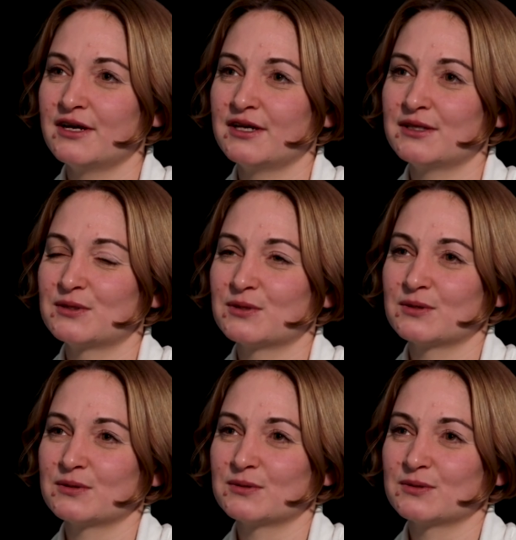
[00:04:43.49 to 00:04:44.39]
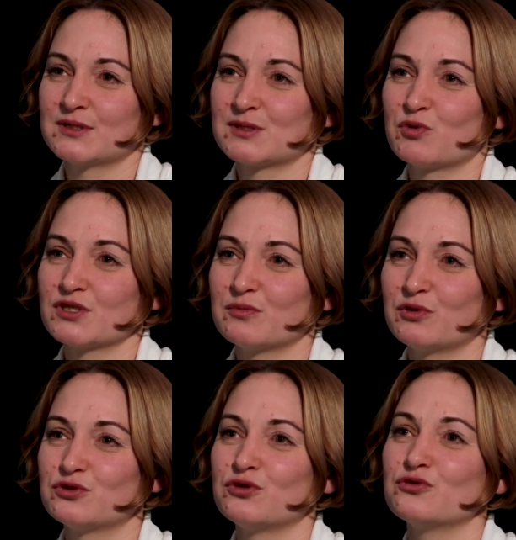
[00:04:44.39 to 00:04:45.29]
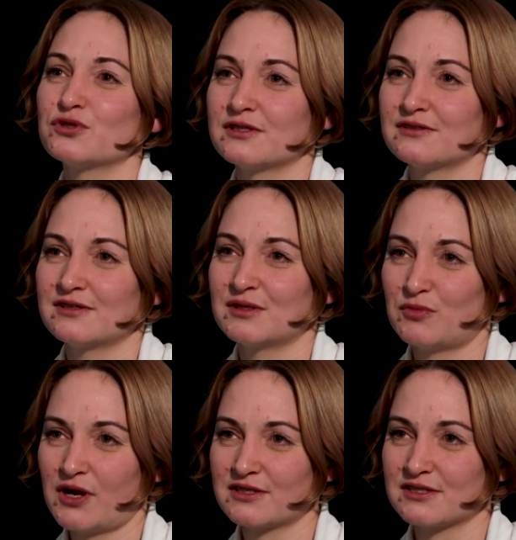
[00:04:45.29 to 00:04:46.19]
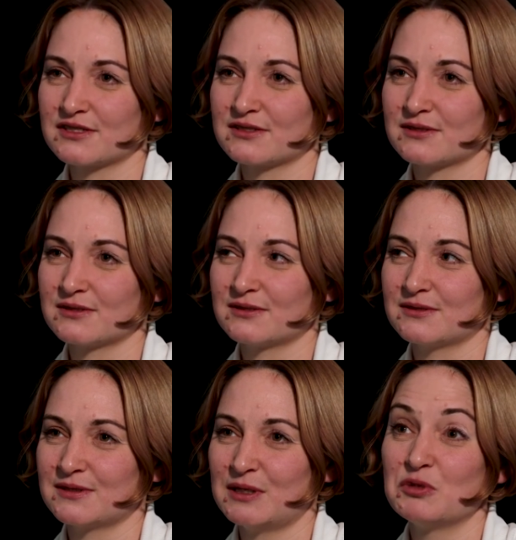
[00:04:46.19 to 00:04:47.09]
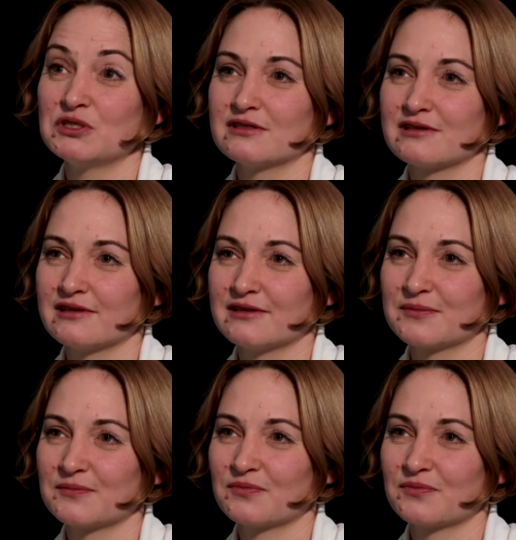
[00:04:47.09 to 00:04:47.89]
it, uh, it's possible to use it in practice uh, immediately,